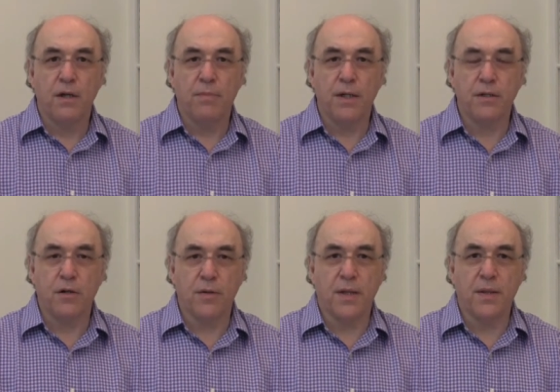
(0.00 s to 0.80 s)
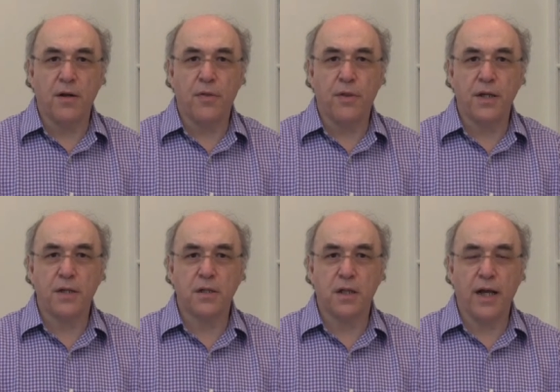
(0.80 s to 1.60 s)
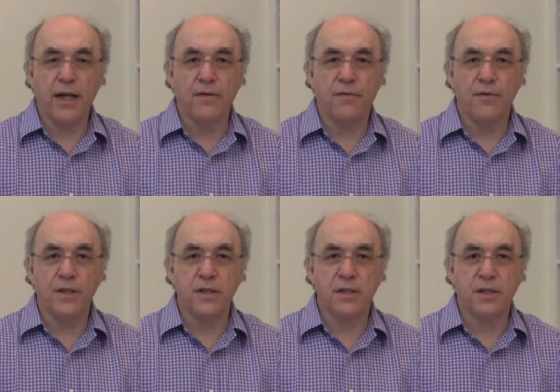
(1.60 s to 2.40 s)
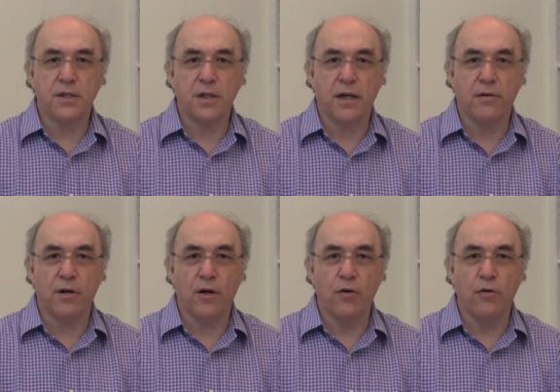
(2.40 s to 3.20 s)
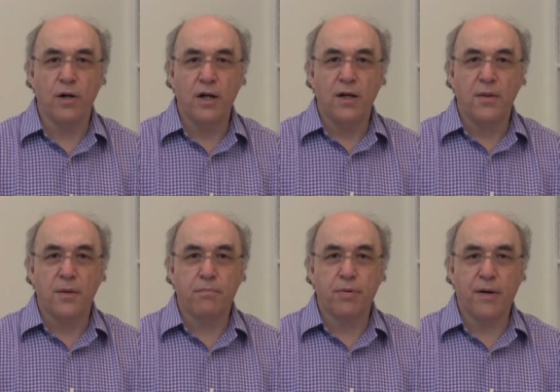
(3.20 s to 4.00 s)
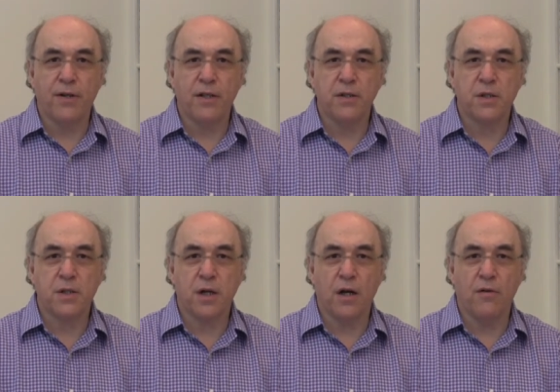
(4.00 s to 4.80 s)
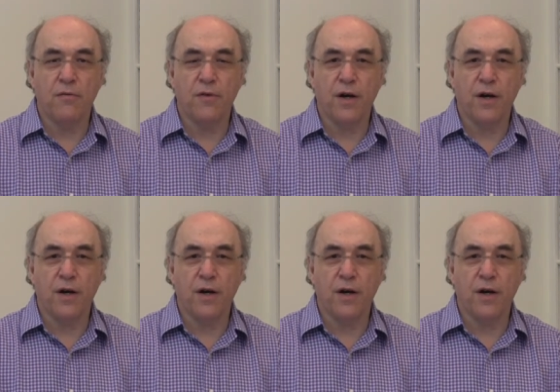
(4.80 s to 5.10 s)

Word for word: But, you know, then there are things like, for instance, I don't know, the prevalence of,